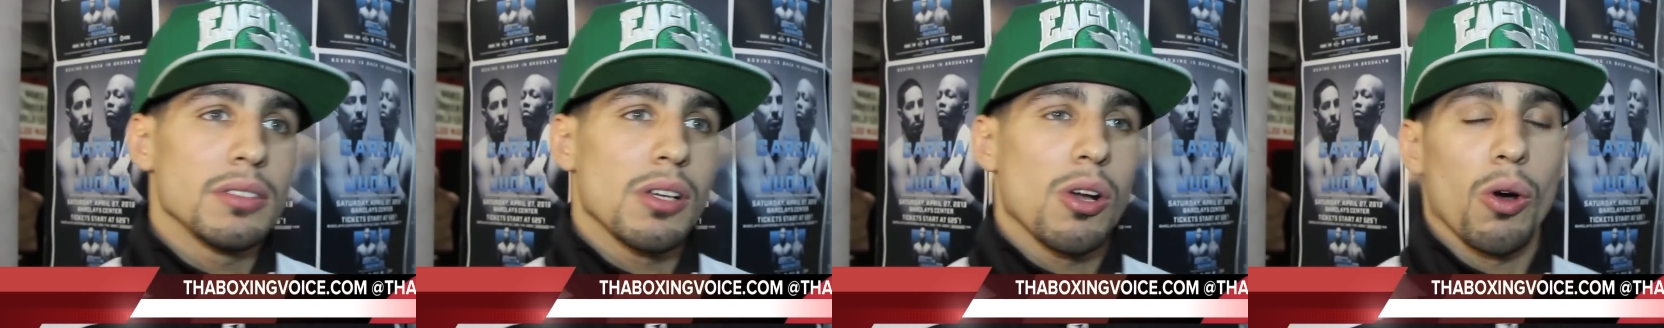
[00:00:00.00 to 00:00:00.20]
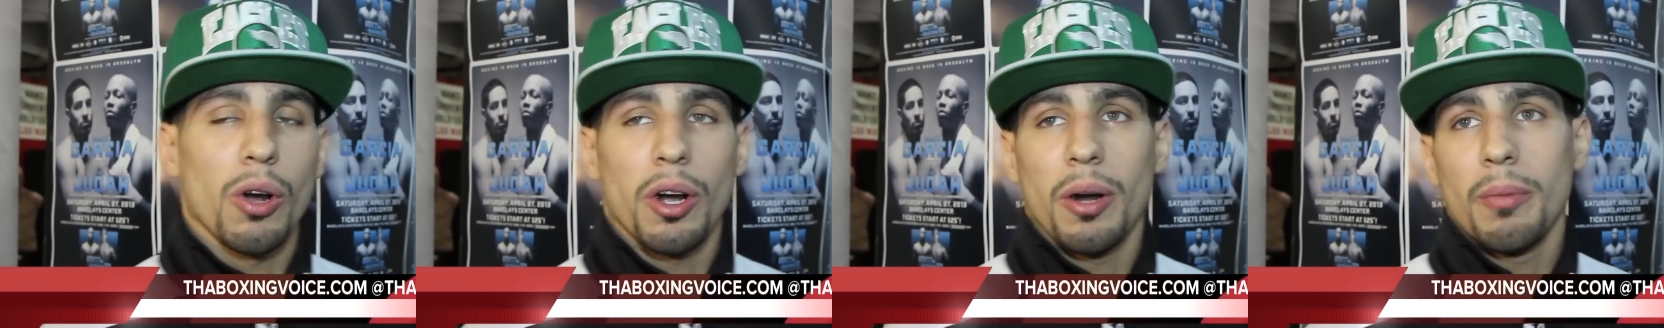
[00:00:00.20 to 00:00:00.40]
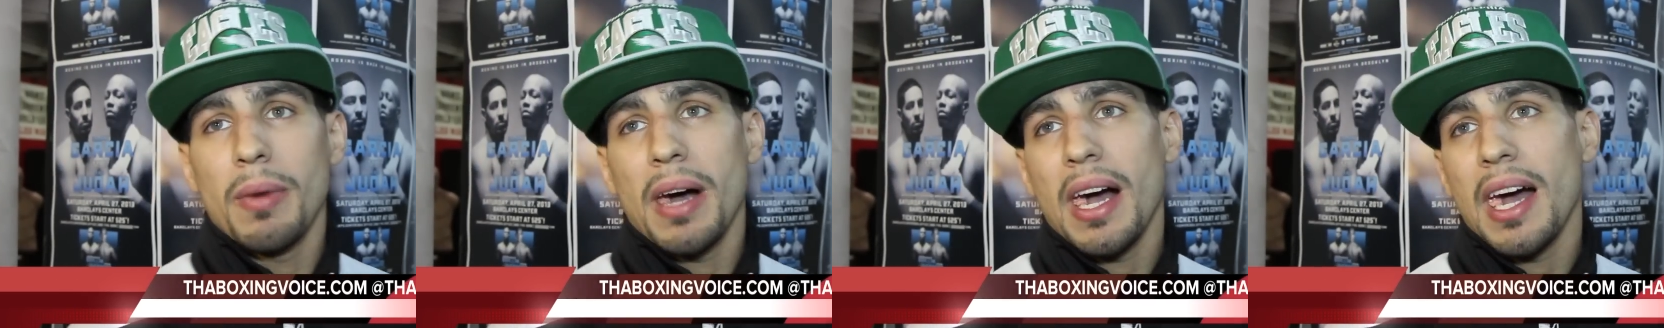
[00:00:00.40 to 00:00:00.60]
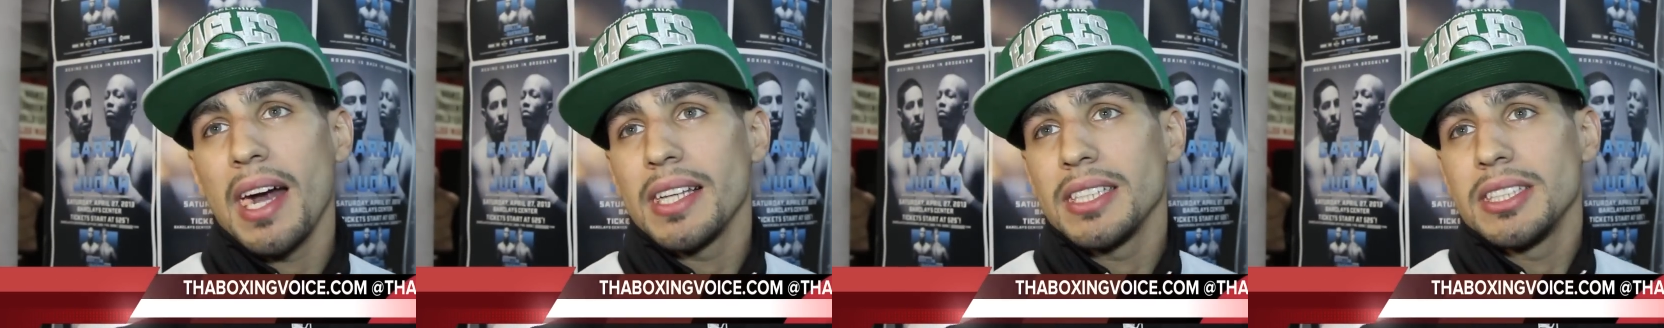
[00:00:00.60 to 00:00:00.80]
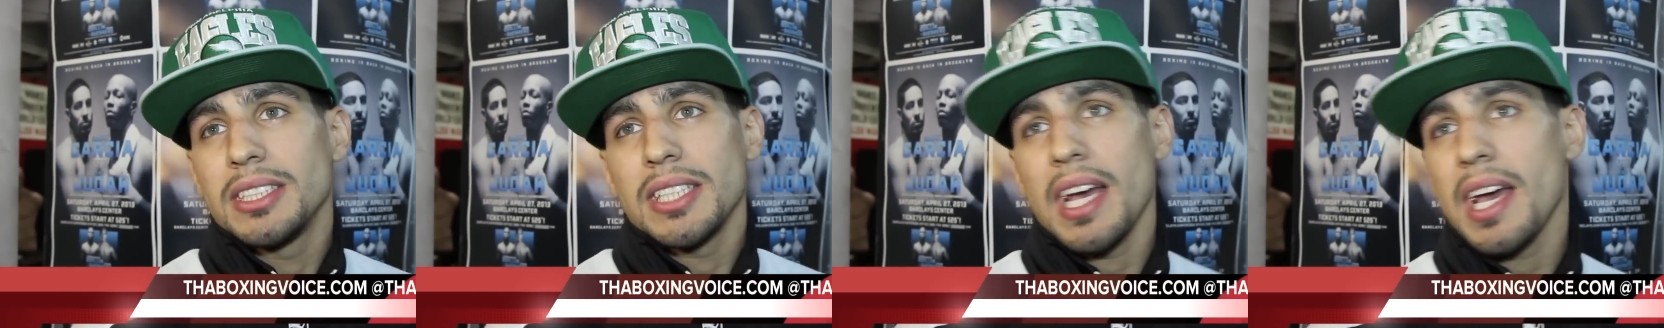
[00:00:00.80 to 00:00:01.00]
Speaker 1: go to the
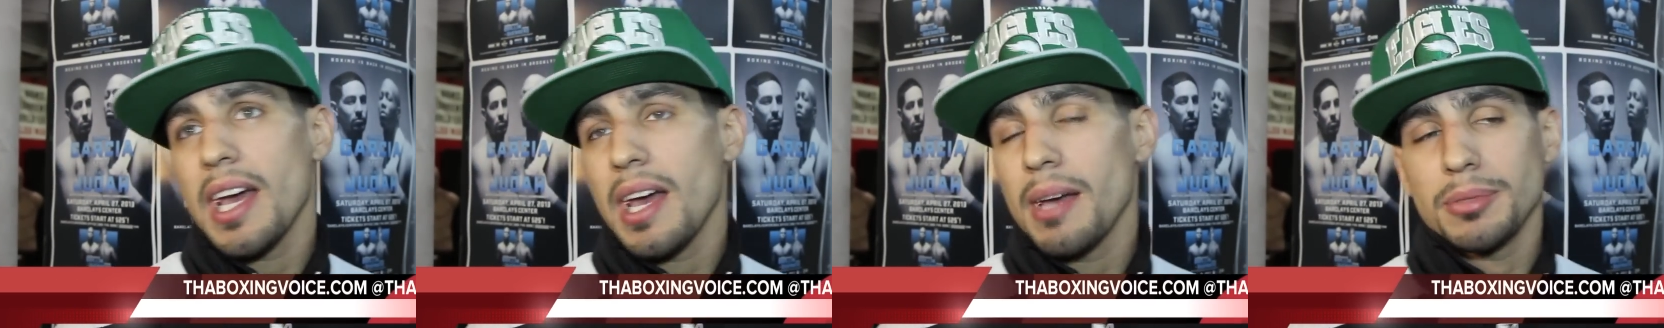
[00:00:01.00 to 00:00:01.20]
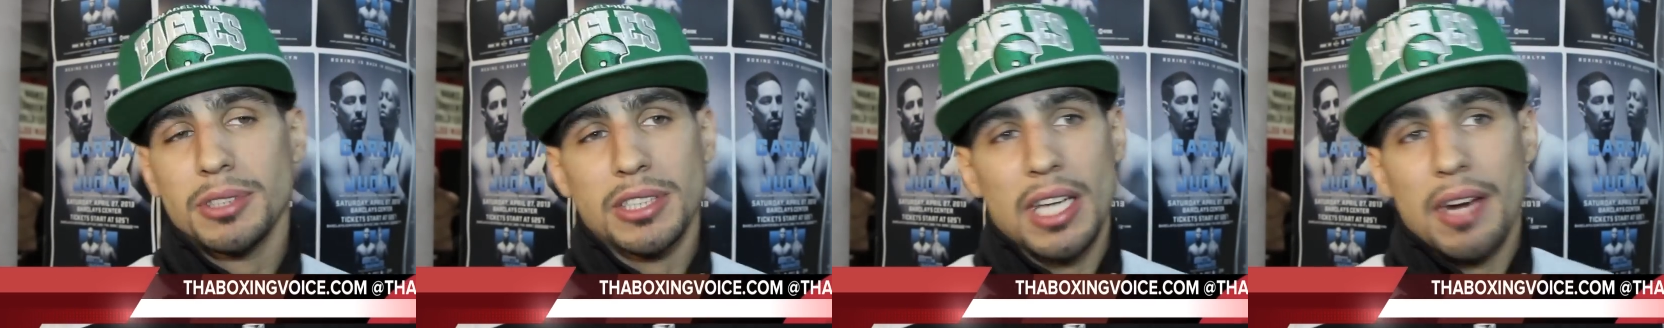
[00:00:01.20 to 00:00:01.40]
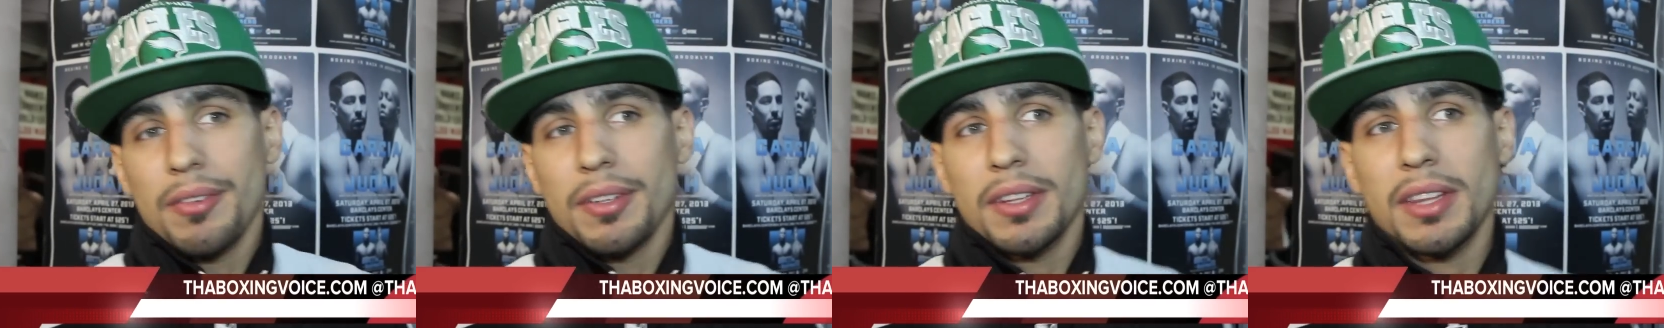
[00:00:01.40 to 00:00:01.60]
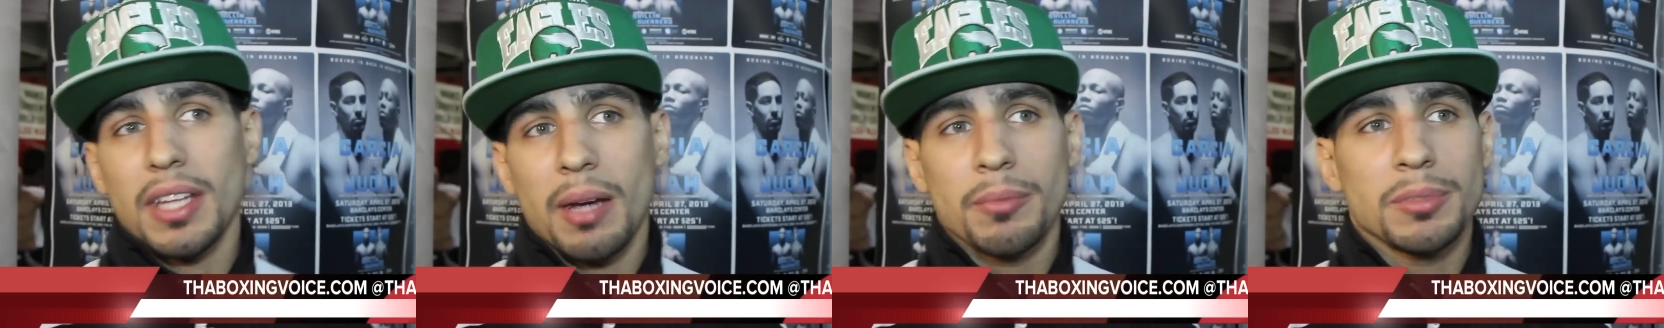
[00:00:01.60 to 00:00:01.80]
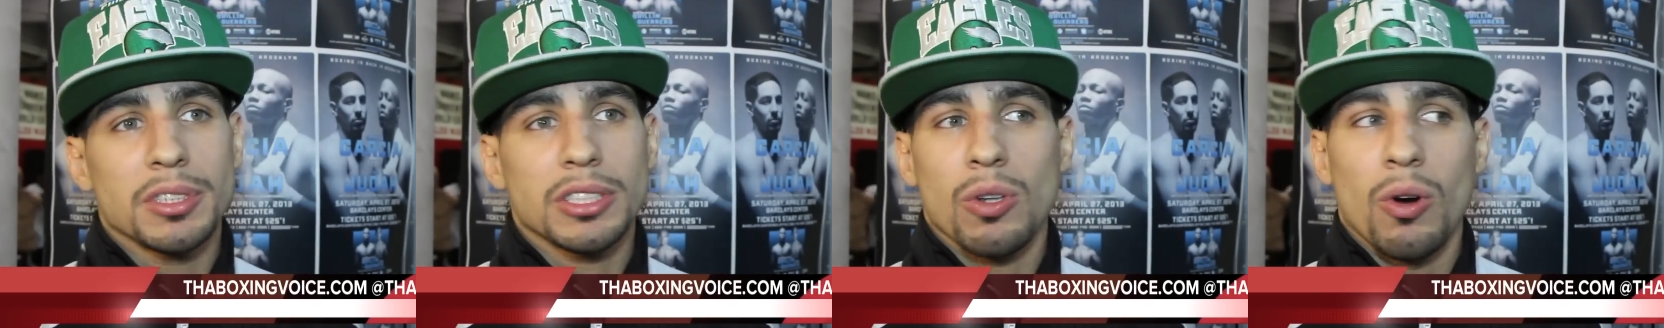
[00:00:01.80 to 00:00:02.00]
body, jabs,
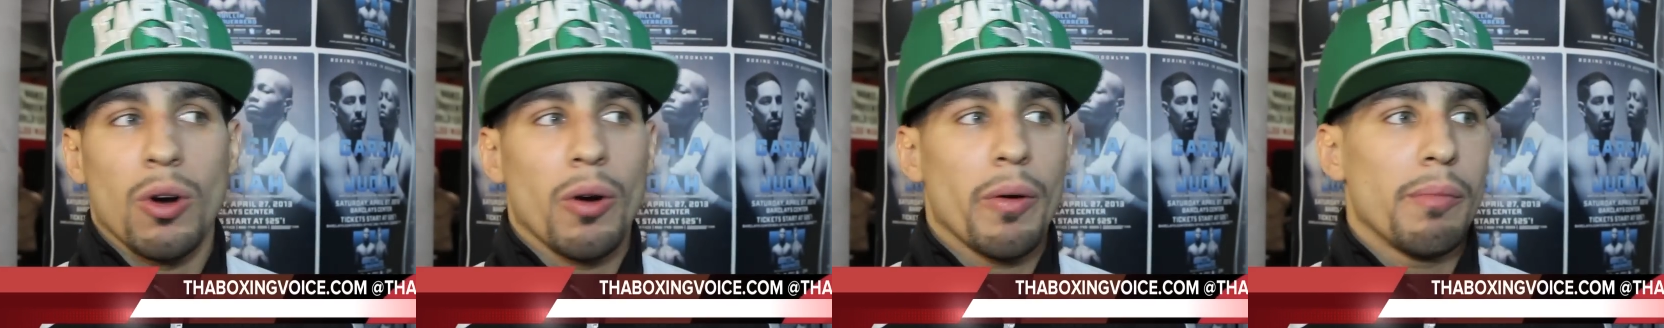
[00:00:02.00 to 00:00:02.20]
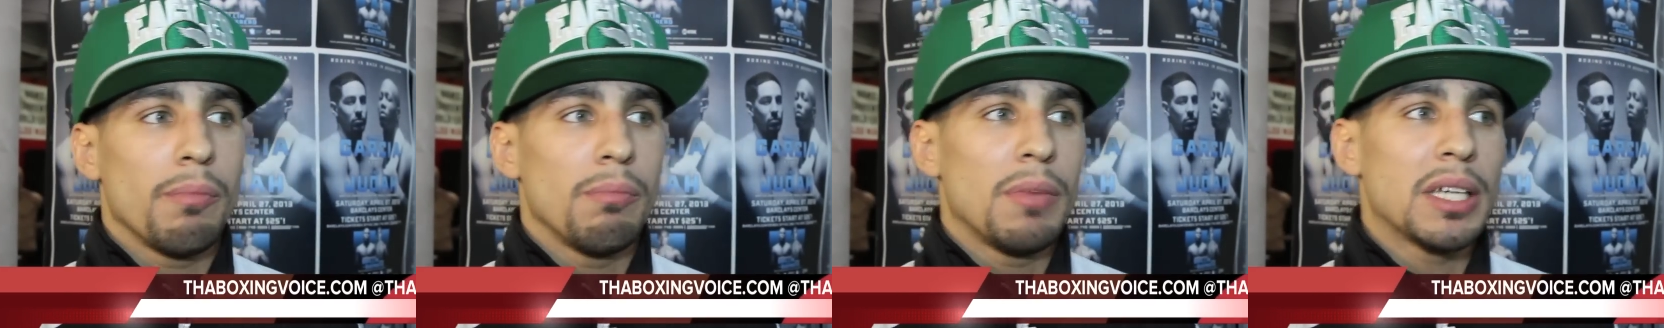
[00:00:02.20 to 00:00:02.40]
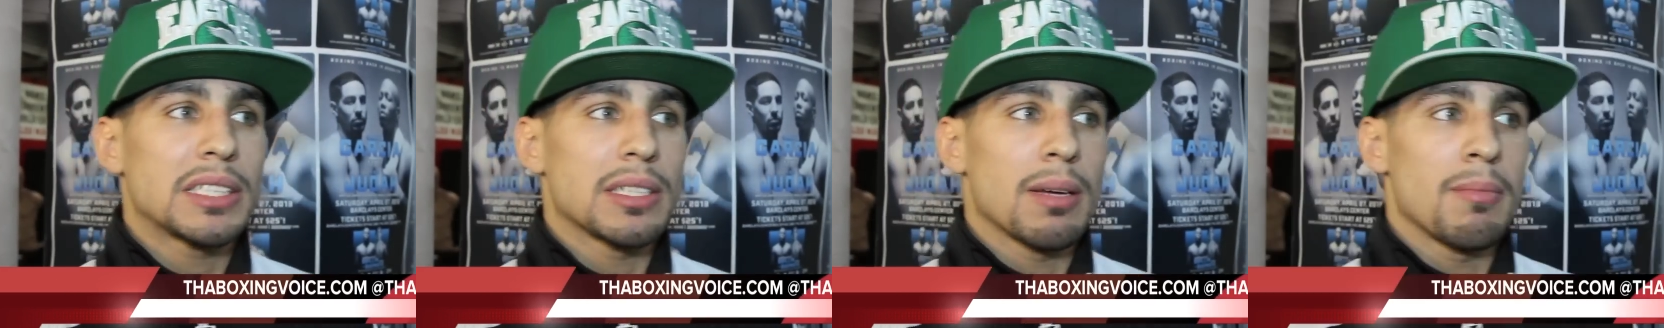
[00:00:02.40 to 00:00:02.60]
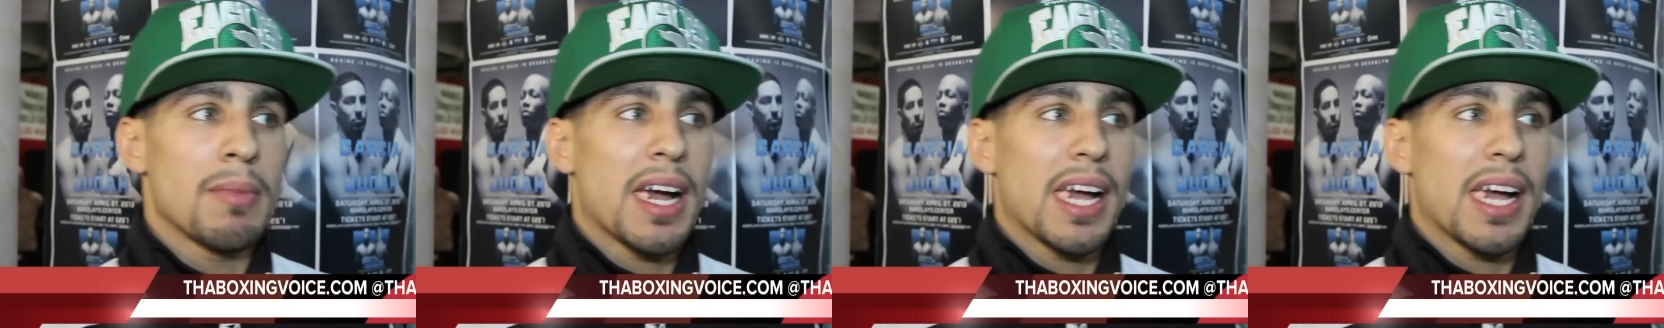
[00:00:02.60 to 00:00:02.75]
everything. I'm just going to mix up